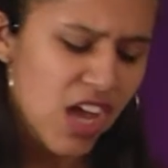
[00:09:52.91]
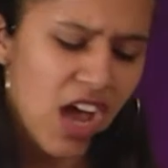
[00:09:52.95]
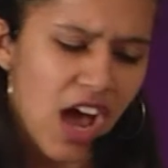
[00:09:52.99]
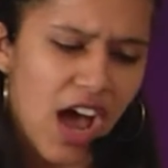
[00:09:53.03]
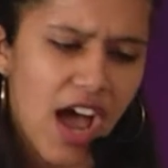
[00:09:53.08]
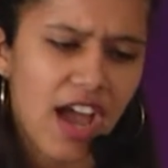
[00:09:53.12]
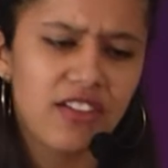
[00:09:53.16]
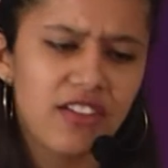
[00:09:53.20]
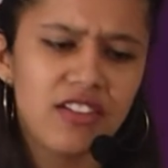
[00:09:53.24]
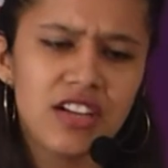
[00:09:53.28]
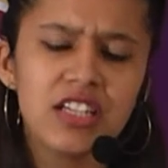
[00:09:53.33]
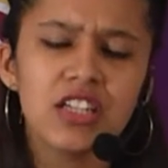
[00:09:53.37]

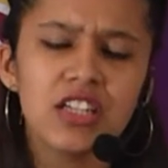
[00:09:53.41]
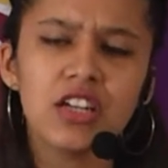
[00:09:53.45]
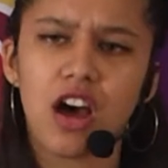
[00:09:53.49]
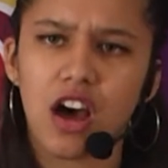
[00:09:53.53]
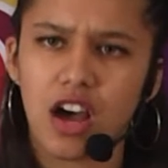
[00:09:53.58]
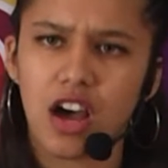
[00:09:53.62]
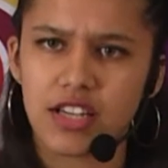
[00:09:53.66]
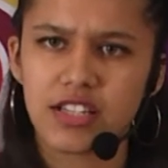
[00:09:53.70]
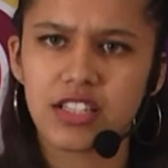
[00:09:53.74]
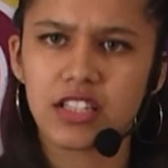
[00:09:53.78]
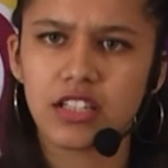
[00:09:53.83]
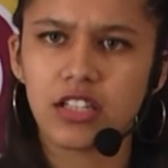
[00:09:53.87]
I read an
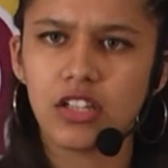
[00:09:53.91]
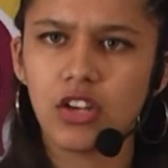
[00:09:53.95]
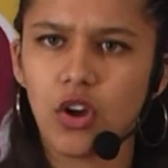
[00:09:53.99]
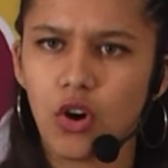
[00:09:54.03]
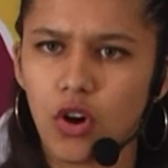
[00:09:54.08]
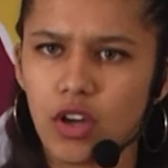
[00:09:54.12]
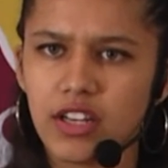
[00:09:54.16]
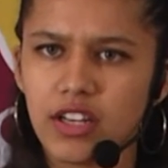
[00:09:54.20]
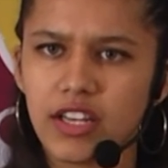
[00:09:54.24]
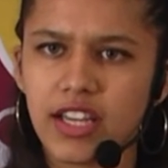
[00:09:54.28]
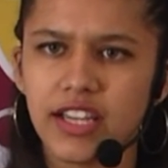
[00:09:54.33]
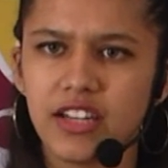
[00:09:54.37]
article
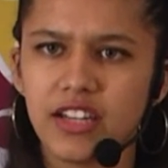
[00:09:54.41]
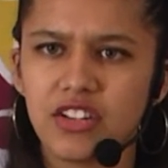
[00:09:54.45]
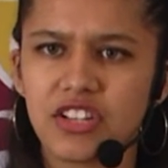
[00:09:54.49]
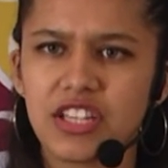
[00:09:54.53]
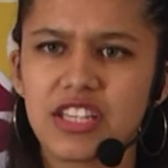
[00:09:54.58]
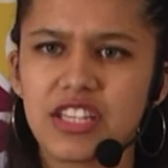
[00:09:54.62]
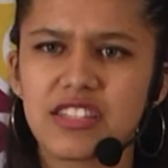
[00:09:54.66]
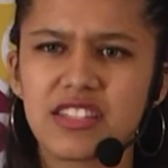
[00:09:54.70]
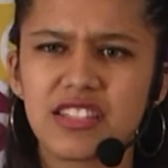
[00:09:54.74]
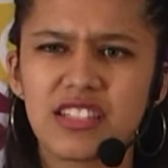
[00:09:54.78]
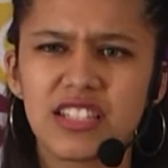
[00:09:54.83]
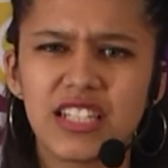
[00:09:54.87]
online
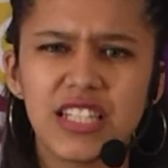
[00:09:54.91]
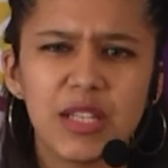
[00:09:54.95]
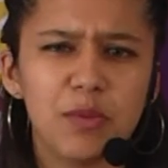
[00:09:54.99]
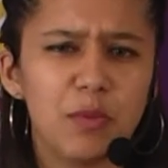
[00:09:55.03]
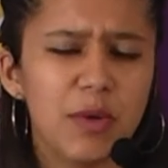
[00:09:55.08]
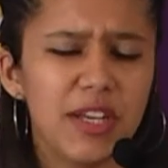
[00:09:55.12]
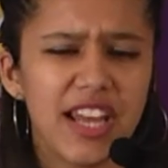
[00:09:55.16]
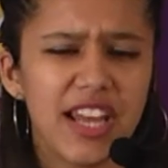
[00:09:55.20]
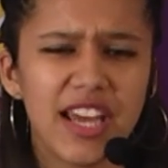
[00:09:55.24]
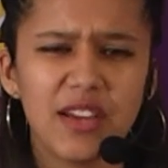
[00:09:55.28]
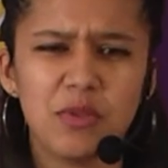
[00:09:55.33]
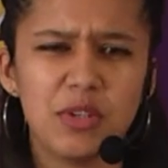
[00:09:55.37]
recently
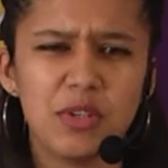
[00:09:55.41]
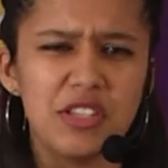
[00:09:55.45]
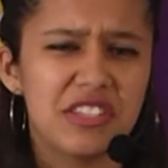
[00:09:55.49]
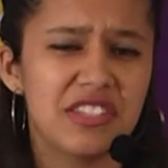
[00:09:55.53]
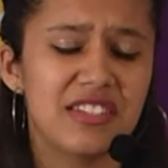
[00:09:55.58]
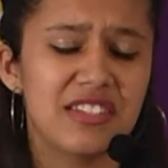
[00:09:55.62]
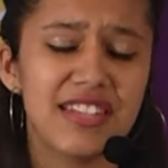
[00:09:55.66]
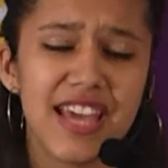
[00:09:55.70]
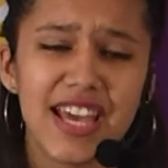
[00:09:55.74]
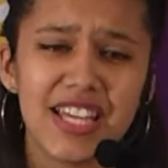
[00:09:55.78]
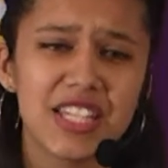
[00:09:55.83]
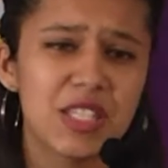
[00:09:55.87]
when I was
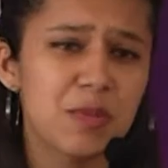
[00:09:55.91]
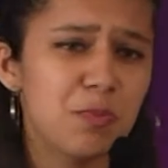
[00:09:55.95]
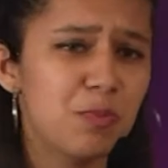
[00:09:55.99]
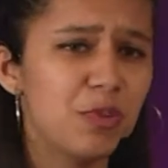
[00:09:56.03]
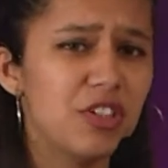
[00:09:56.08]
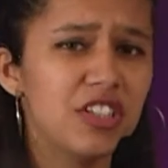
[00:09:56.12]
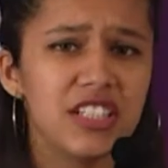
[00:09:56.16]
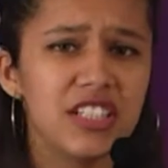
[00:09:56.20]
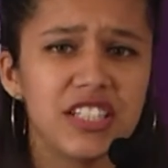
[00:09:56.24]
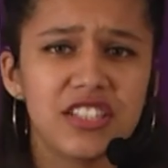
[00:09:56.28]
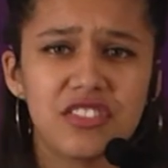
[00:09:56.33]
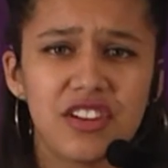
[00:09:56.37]

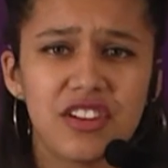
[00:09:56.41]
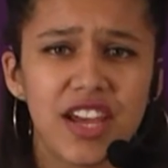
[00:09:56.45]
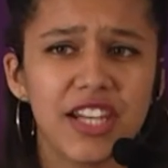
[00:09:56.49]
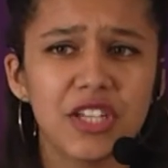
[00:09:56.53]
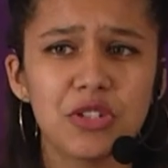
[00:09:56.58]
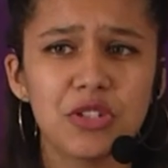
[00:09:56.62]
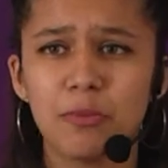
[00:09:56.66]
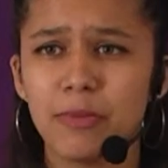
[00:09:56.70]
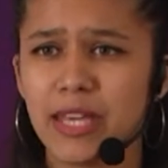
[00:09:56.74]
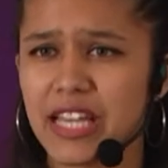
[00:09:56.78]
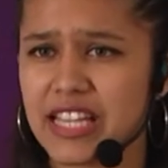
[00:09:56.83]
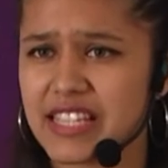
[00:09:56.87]
desperately trying
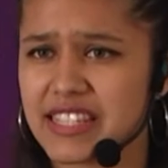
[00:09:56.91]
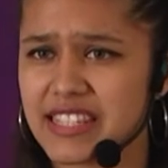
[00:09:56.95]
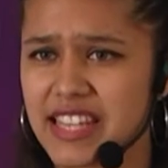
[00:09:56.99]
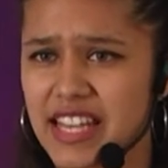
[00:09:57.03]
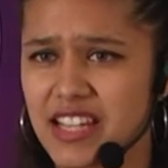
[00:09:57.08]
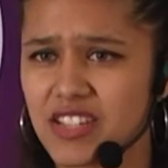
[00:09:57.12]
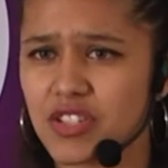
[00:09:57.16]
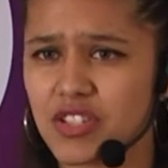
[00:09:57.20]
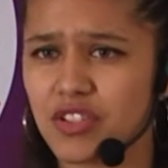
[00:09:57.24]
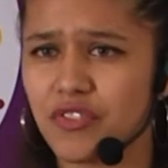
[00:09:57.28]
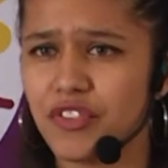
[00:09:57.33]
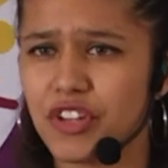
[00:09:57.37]
to make
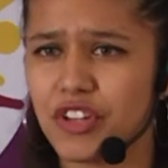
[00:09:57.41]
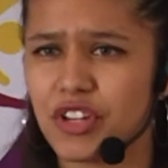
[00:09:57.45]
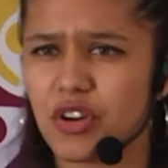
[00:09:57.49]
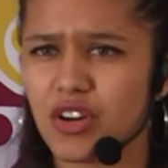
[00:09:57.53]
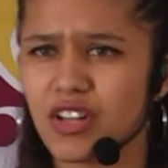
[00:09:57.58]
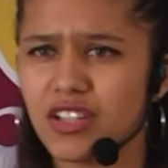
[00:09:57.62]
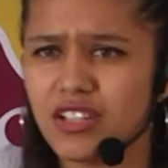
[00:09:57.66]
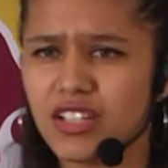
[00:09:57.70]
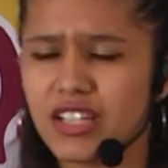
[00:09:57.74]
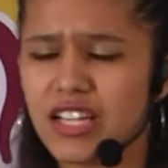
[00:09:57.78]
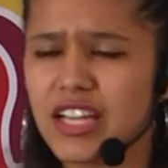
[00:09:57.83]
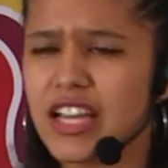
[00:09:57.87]
sense of it
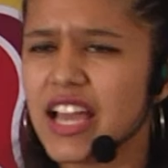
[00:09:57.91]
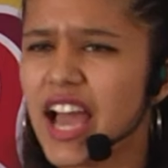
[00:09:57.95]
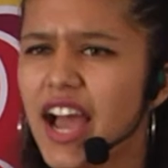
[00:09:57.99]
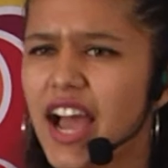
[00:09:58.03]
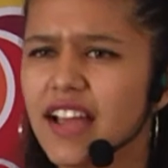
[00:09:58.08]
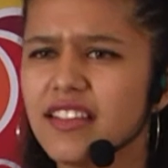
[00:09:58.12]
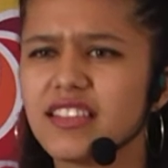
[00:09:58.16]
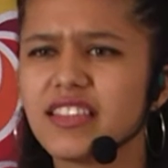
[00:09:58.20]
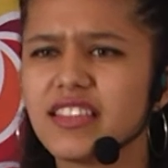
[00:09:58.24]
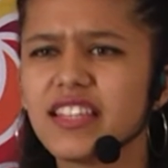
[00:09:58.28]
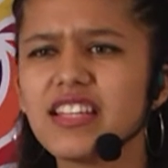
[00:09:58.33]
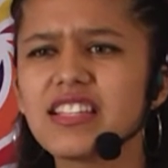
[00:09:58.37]
all,
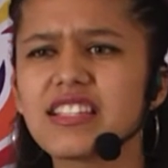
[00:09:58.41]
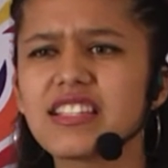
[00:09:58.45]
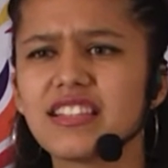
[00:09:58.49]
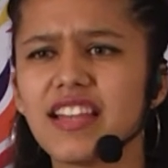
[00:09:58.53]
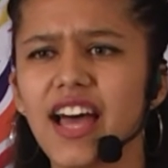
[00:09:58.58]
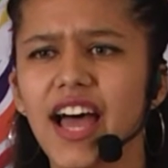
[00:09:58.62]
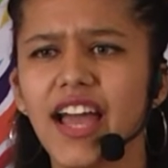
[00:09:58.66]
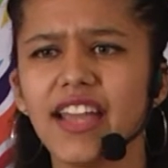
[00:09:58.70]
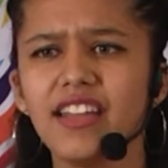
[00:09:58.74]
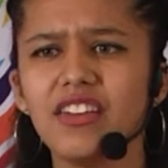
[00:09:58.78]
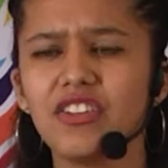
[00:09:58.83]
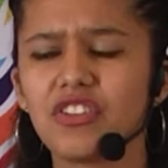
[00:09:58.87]
and this
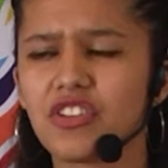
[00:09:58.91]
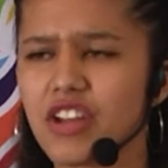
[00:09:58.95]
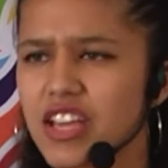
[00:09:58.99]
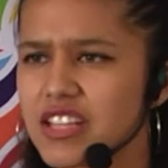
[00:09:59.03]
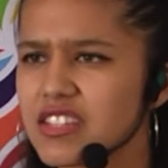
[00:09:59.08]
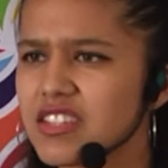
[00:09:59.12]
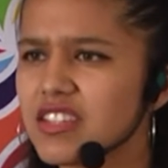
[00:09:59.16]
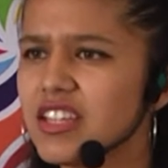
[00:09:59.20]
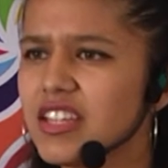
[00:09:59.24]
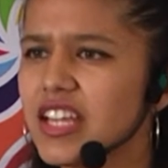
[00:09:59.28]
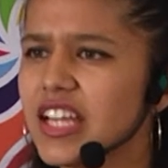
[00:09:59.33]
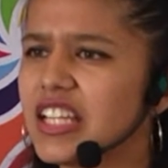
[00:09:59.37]
line
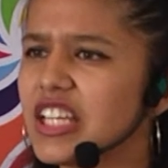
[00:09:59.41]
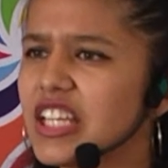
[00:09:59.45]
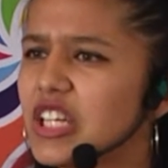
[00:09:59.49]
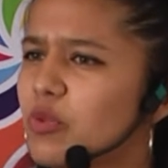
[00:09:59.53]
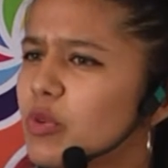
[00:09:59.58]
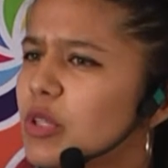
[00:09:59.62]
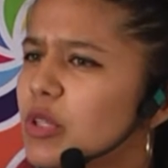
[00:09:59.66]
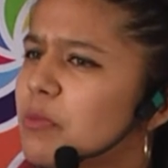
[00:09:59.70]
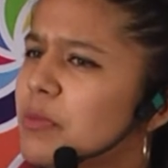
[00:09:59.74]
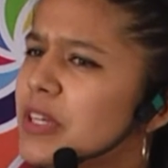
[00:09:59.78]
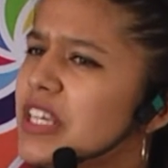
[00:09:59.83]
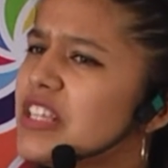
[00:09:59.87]
resonated
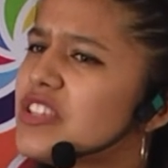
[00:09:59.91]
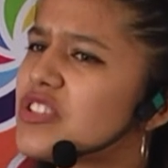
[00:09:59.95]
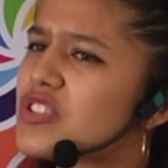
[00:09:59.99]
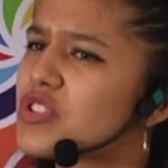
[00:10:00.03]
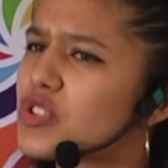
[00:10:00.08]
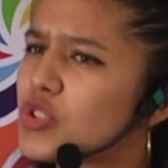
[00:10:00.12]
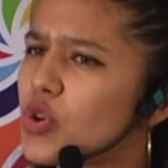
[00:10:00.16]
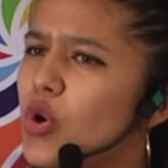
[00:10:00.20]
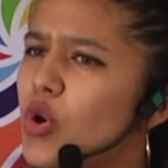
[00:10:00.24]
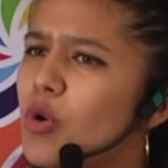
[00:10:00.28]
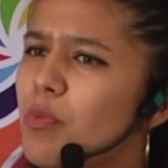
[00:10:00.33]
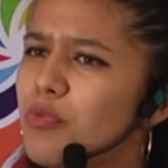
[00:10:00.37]
with me
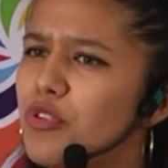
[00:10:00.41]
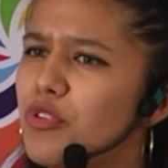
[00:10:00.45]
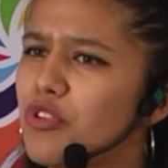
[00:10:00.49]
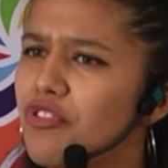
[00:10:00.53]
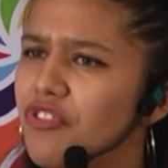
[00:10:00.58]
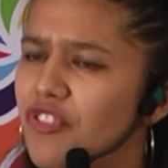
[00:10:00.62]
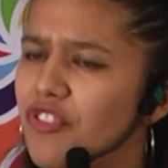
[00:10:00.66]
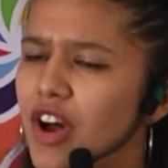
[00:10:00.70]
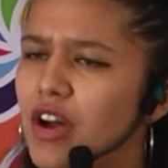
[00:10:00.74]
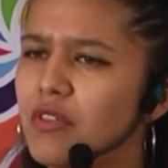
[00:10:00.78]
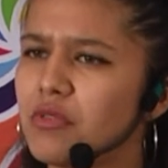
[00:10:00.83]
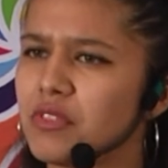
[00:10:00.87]
so
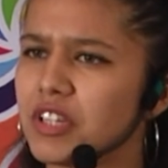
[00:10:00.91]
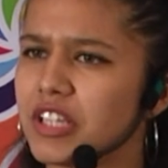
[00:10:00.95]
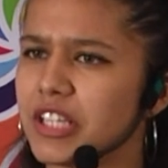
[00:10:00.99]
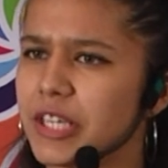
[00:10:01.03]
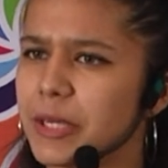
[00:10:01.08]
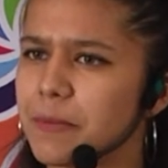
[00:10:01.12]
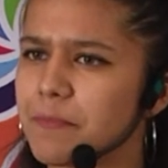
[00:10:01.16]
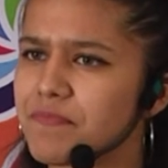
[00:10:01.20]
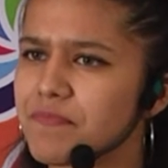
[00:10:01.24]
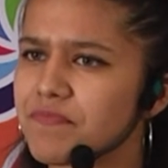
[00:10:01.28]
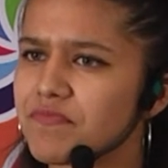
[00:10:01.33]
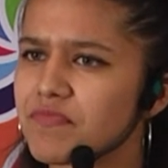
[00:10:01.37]
profoundly.